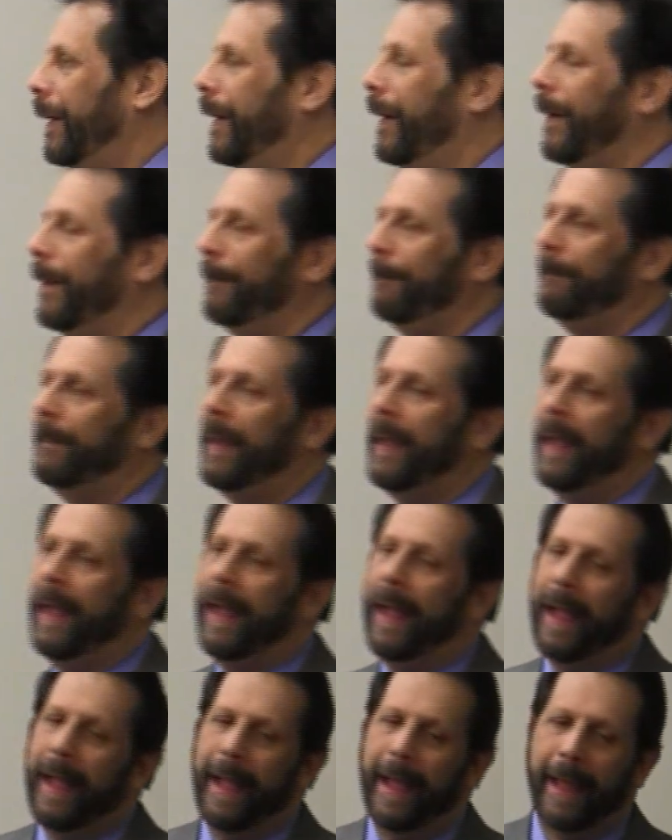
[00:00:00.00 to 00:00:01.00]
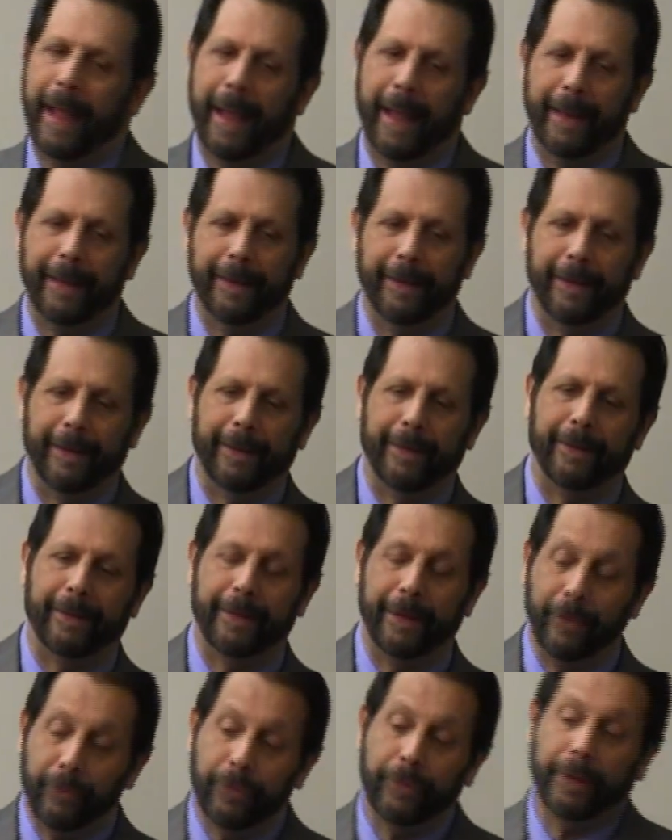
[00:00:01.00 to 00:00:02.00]
And
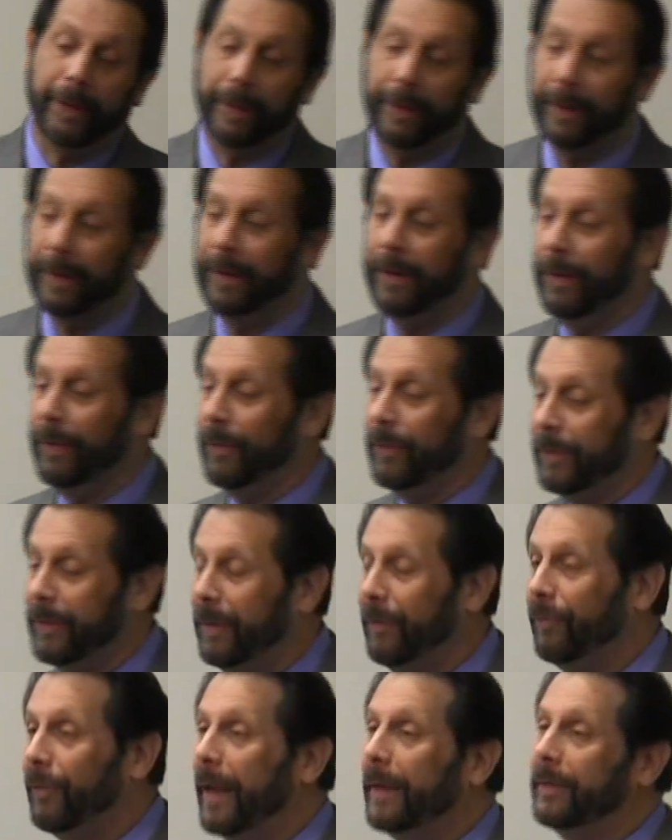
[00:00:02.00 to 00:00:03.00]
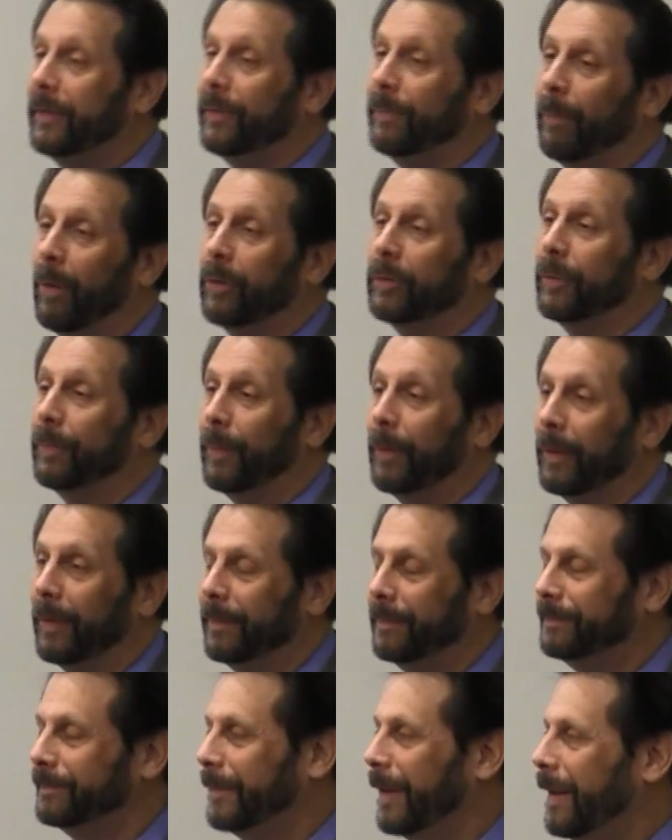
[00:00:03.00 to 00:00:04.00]
the interesting thing here is the event is
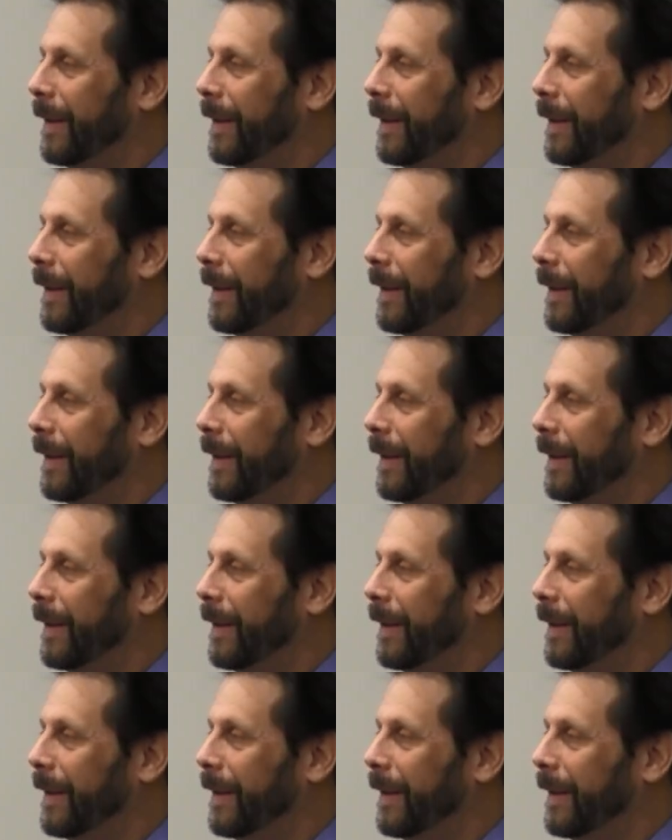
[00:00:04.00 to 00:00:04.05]
multiple.